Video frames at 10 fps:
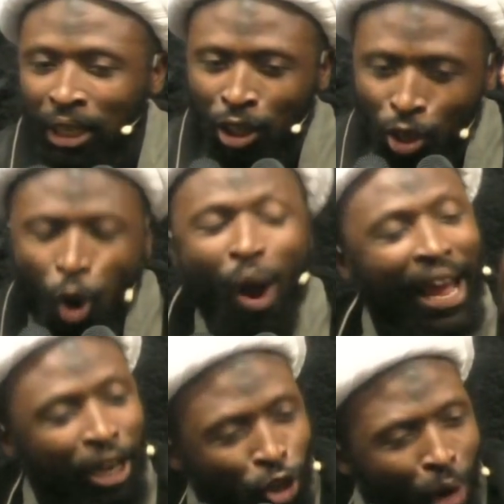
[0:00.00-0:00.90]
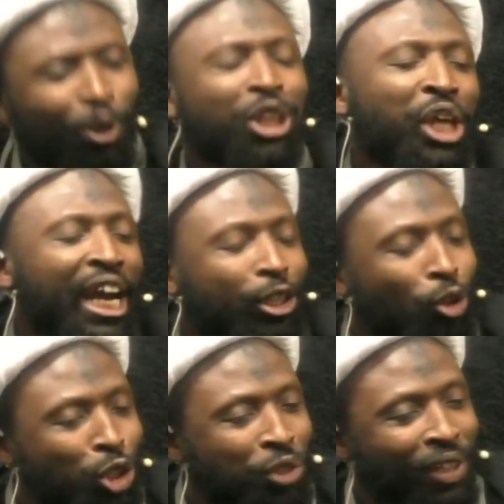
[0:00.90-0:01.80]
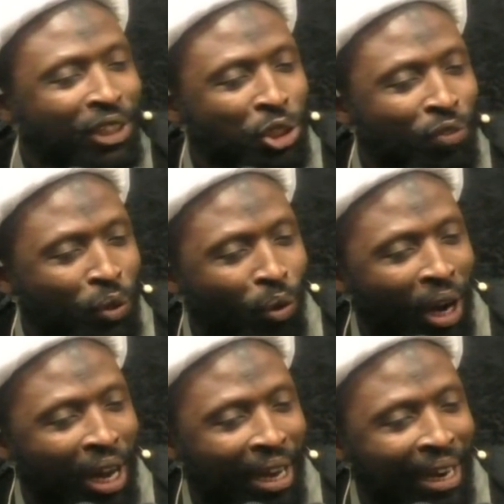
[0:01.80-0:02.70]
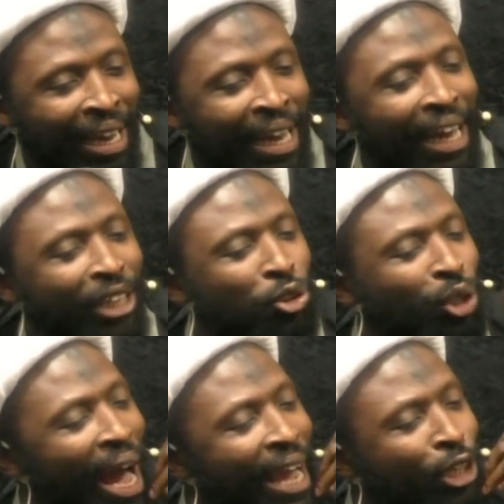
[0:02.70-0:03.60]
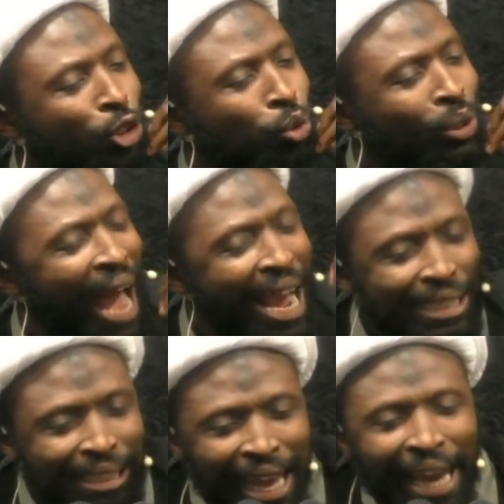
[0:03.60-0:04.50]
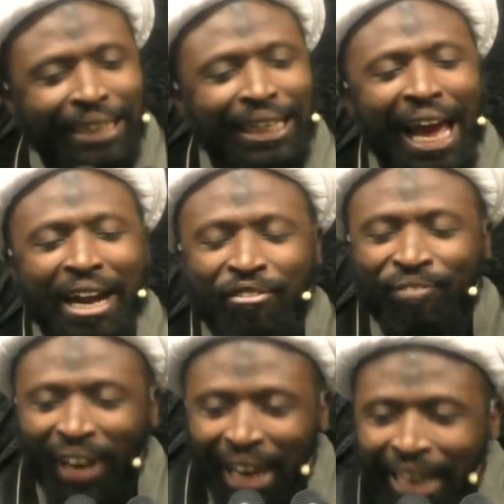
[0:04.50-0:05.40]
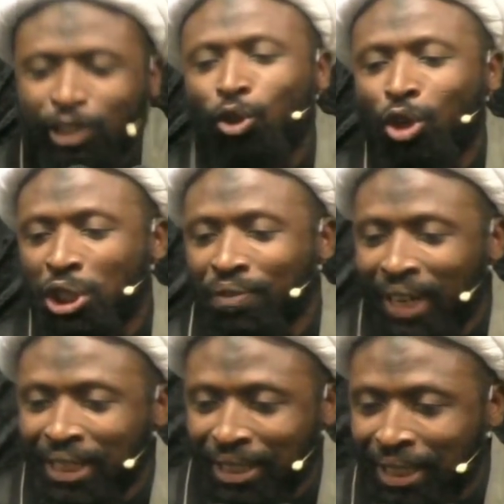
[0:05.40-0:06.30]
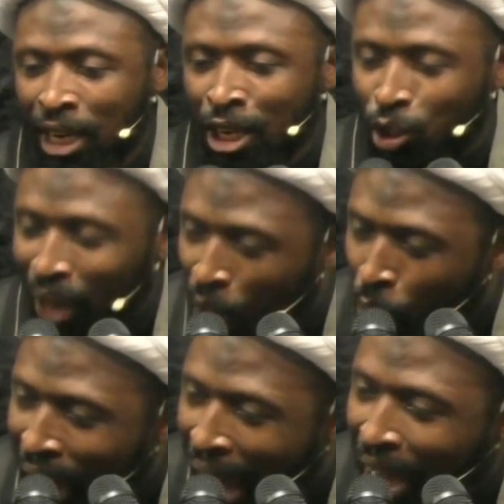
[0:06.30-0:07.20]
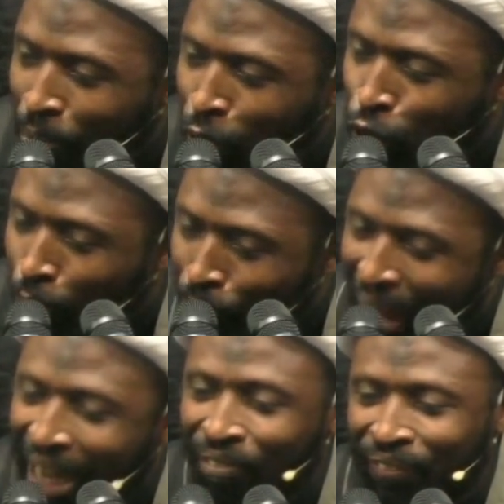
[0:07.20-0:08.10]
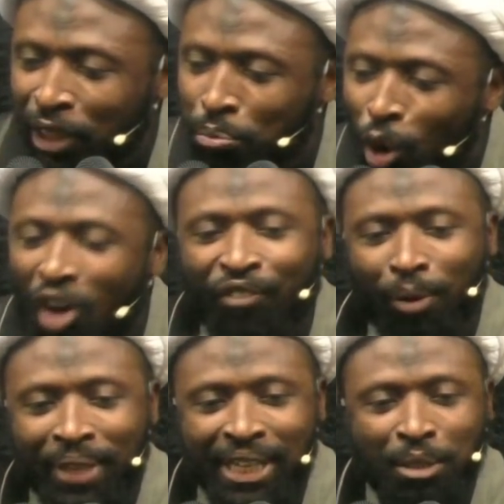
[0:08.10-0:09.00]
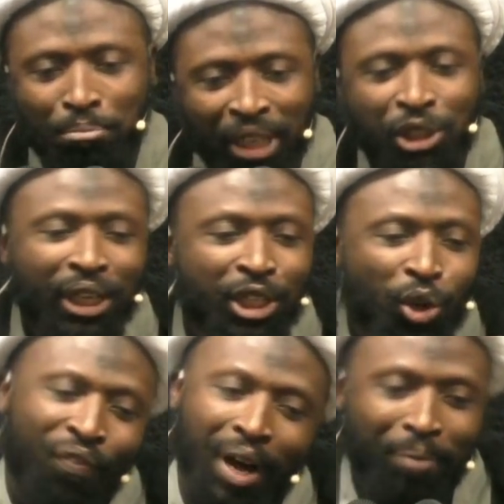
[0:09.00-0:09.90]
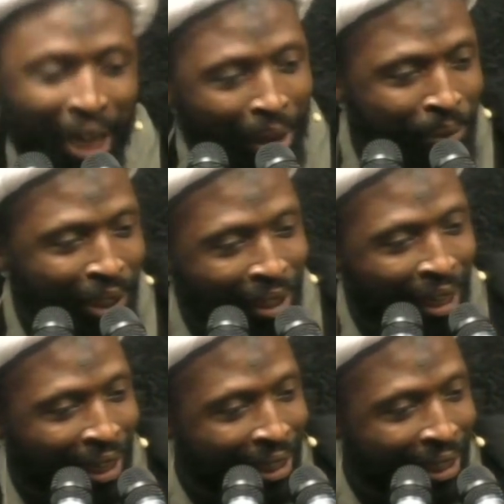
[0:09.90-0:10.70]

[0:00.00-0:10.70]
go and double check those verses of Quran and try to dissect and reflect those verses so that we are able to benefit more from this majlis of Aba Abdullah.